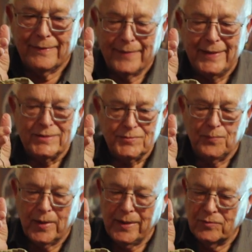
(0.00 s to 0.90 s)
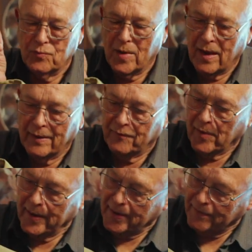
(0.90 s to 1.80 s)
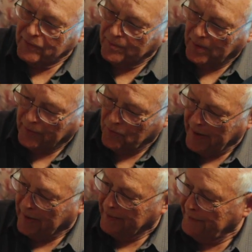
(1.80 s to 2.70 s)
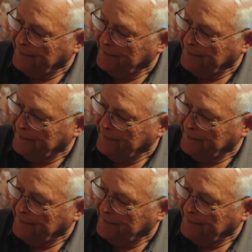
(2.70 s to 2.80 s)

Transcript: they just breathed well and very comfortable to wear.